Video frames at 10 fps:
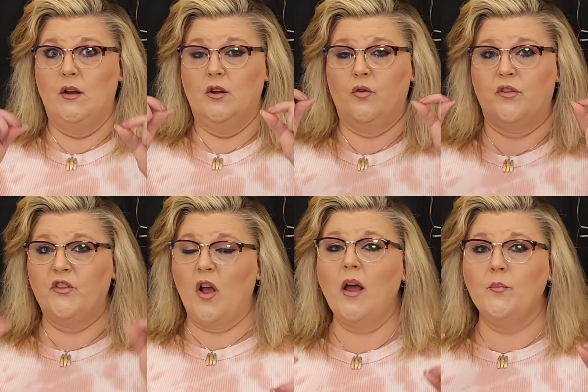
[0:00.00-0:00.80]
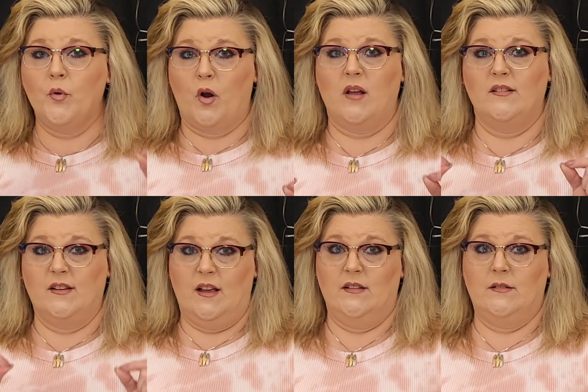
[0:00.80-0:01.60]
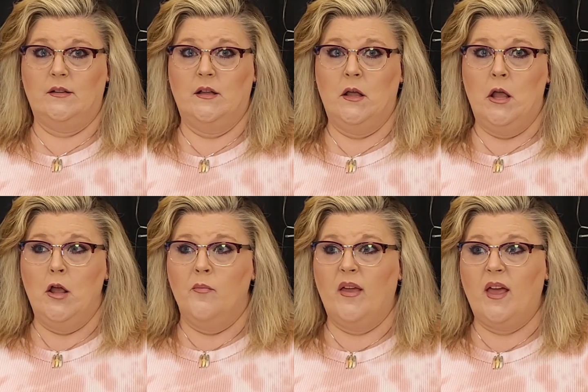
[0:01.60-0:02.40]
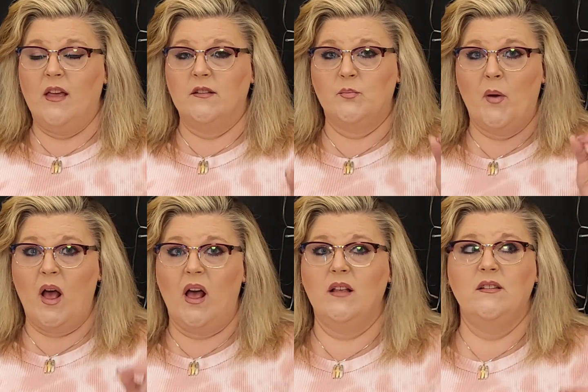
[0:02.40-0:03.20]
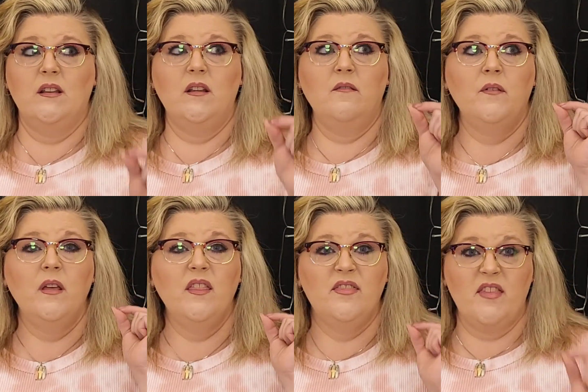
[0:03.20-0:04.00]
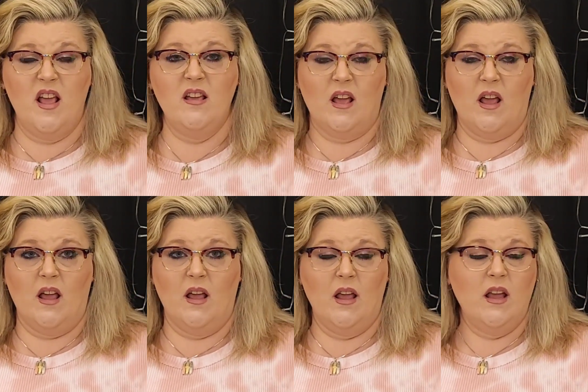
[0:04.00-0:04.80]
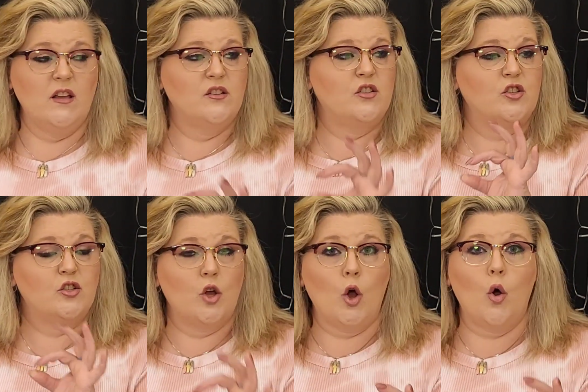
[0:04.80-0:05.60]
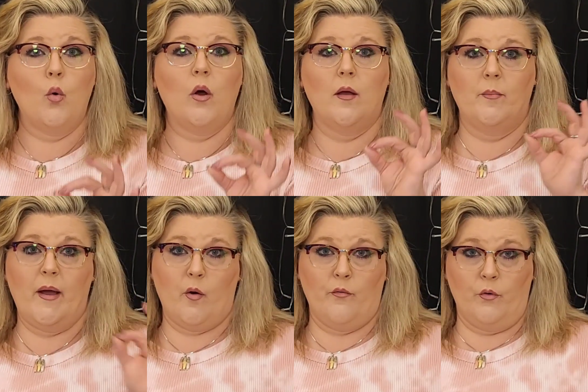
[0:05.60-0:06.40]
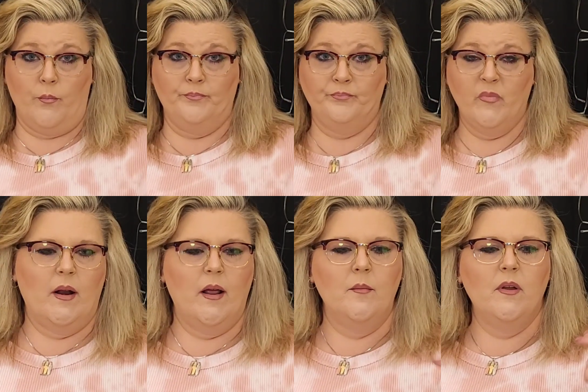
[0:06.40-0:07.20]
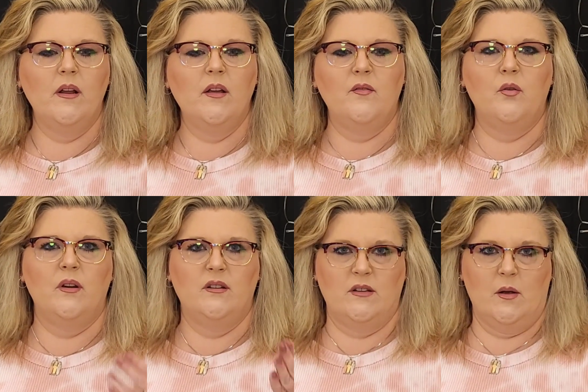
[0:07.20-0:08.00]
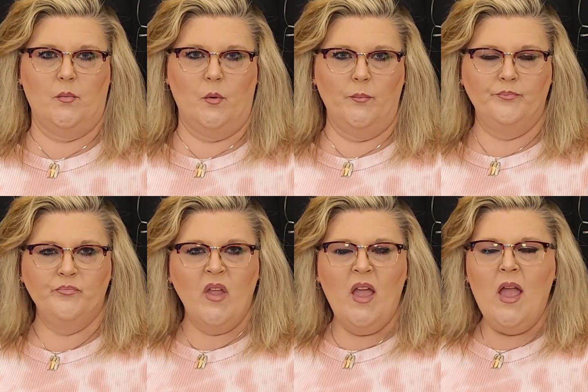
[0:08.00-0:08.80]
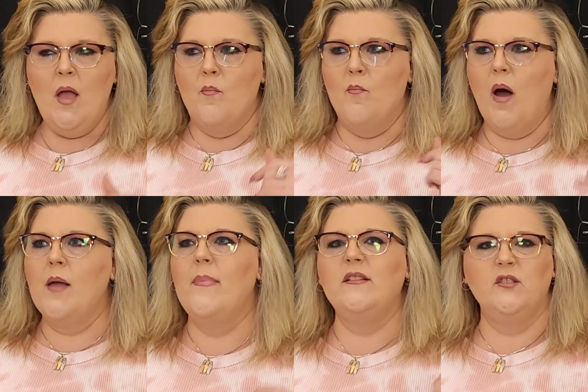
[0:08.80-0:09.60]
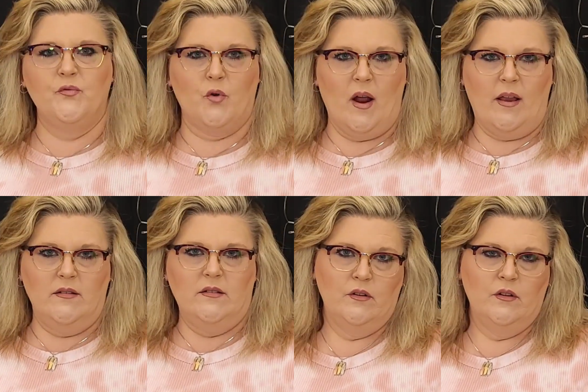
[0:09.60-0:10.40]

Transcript: your thought process, because positive thinking is so powerful. I am going to give you an example. My best friend,